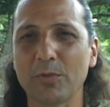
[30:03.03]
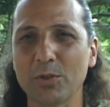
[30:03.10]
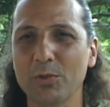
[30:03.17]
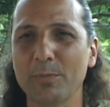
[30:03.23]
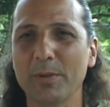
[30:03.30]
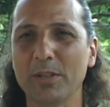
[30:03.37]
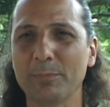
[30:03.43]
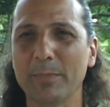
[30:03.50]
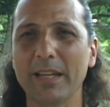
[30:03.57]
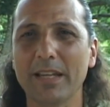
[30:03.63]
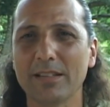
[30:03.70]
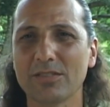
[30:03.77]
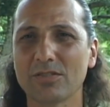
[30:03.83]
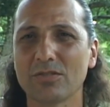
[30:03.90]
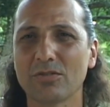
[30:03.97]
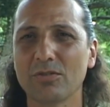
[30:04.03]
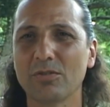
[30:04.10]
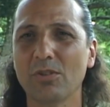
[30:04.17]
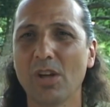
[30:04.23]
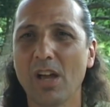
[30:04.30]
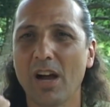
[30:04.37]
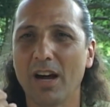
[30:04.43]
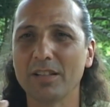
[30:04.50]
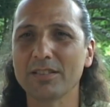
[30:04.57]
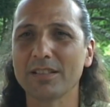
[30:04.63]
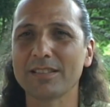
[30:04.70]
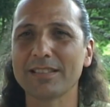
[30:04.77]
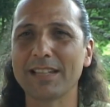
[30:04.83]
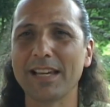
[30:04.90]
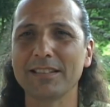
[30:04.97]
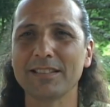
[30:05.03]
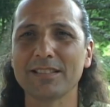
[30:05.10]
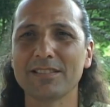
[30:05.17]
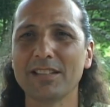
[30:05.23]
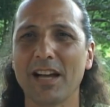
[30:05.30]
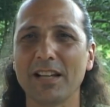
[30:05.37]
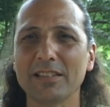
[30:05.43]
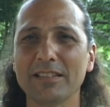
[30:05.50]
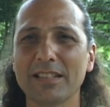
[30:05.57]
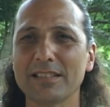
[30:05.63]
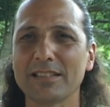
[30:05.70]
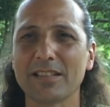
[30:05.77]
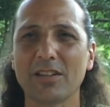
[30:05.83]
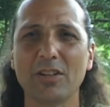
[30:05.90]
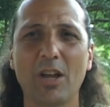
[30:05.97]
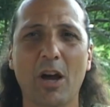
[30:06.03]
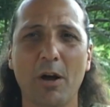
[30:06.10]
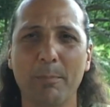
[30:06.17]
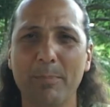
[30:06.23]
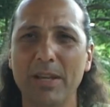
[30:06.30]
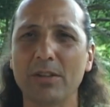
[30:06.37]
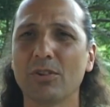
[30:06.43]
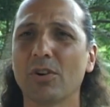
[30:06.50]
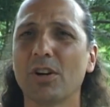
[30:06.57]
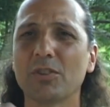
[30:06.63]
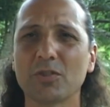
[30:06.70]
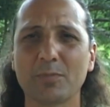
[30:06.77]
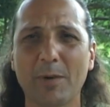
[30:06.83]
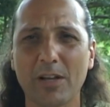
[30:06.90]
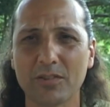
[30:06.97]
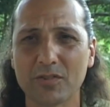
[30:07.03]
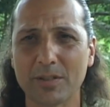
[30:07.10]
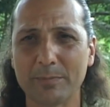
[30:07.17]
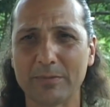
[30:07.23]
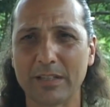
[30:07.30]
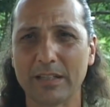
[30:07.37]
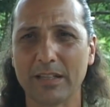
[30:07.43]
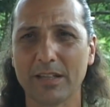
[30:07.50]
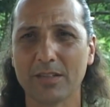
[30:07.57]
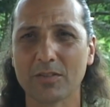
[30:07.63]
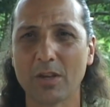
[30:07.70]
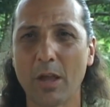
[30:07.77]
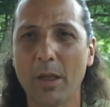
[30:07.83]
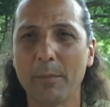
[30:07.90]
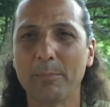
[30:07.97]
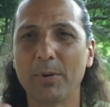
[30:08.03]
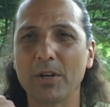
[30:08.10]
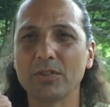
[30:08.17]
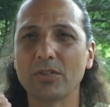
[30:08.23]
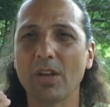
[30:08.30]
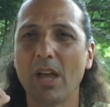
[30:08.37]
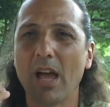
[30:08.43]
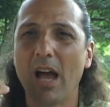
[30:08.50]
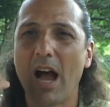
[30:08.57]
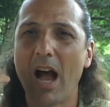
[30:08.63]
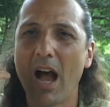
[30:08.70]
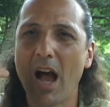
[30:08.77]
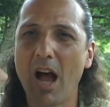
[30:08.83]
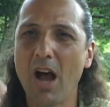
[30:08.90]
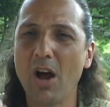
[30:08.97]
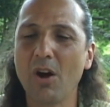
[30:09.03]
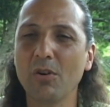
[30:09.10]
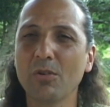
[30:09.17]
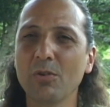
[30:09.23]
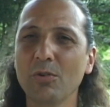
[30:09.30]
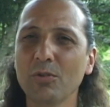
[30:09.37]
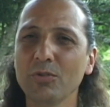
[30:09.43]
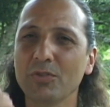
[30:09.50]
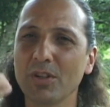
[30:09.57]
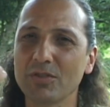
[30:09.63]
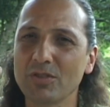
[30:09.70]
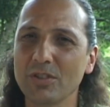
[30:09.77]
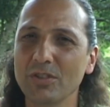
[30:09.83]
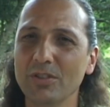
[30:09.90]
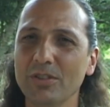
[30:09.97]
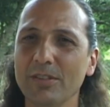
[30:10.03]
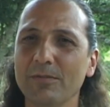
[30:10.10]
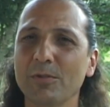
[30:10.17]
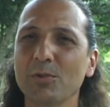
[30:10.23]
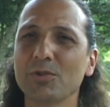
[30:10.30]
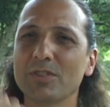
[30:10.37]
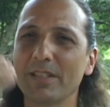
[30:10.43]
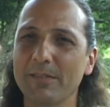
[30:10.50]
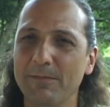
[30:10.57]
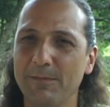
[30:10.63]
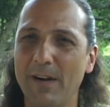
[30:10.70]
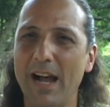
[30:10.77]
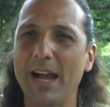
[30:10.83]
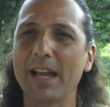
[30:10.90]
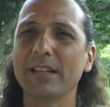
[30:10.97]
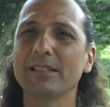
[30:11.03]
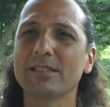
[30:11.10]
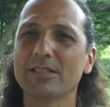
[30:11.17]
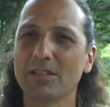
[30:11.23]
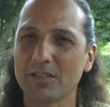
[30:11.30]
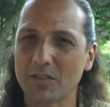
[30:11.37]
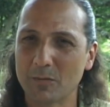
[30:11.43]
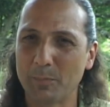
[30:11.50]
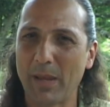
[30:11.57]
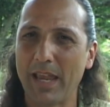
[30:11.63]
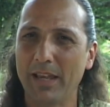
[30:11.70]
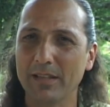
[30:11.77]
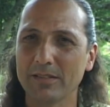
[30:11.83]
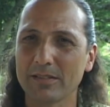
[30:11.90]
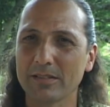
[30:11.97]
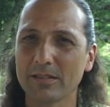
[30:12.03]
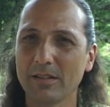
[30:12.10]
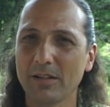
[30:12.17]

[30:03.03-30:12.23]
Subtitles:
for human beings to understand is not necessarily how big or how small something is, but how does the universe divides the space?